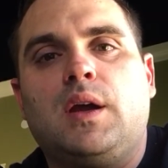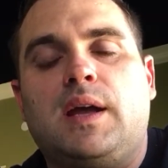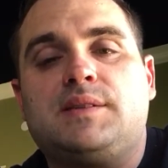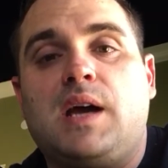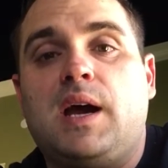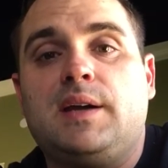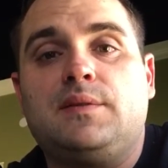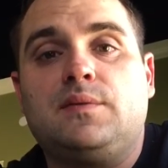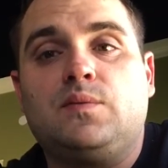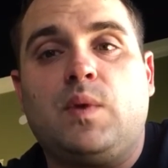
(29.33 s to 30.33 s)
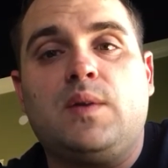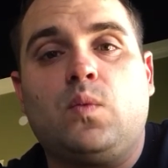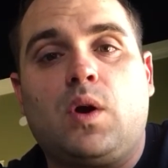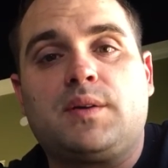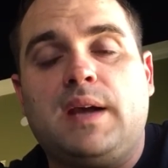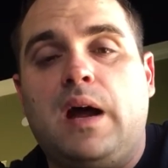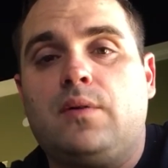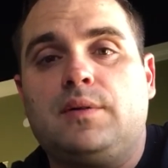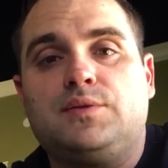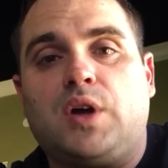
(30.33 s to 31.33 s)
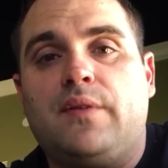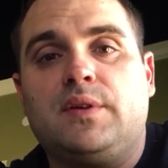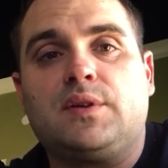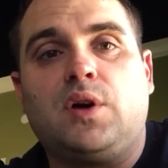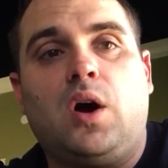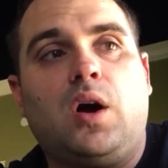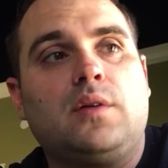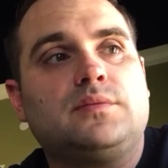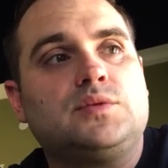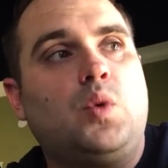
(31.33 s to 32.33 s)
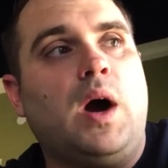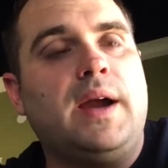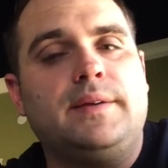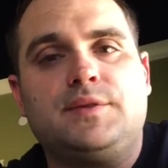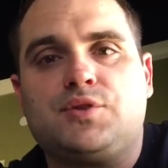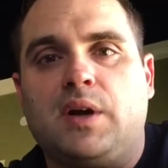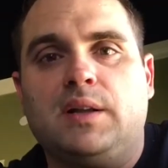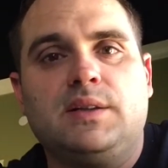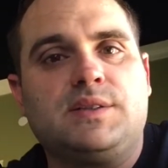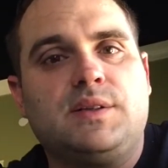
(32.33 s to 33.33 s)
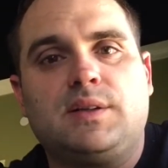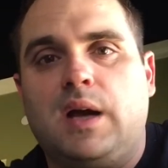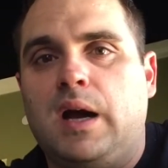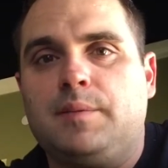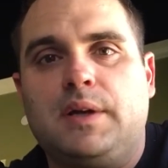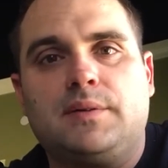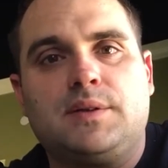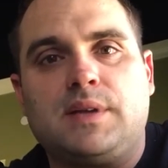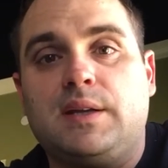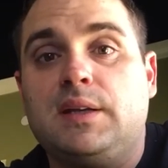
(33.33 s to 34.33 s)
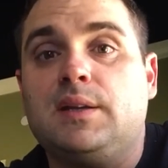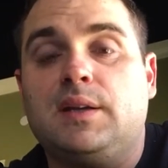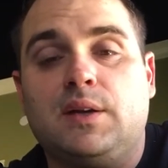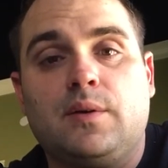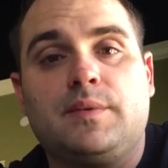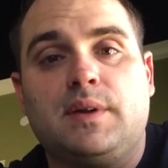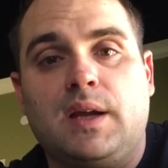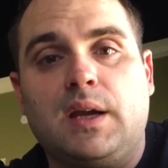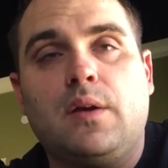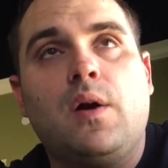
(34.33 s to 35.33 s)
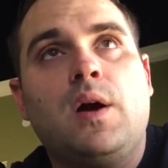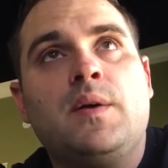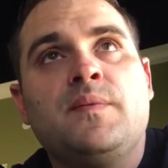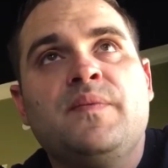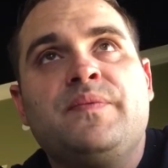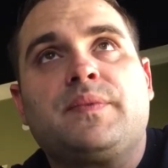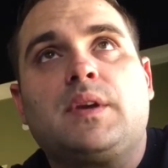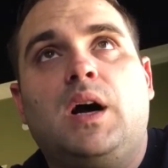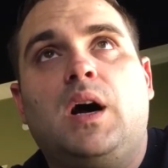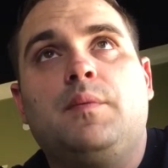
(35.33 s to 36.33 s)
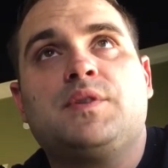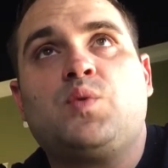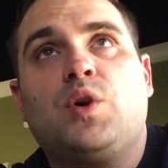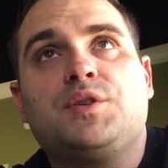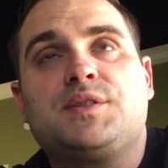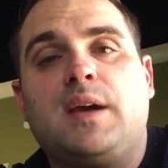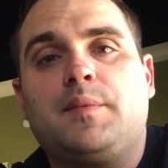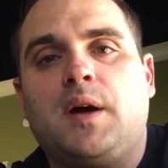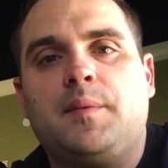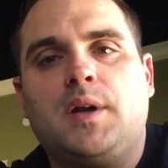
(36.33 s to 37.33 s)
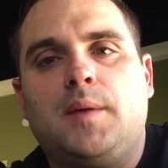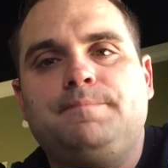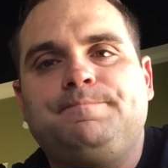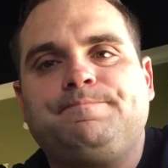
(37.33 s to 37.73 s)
as I went and worked out, driving in the car, quiet, just trying to listen to God, man, because I needed to hear Him today. This word just kept coming up.